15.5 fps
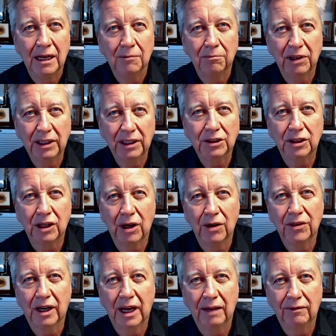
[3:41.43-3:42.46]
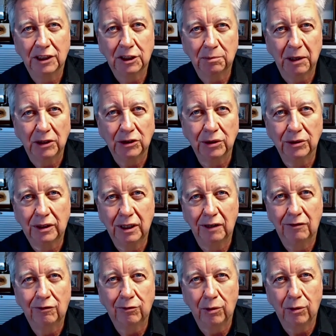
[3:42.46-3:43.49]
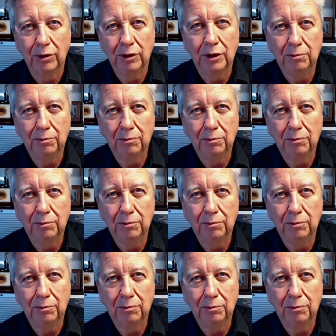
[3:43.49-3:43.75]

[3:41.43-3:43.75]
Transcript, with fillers: please know that I have a special gift for you.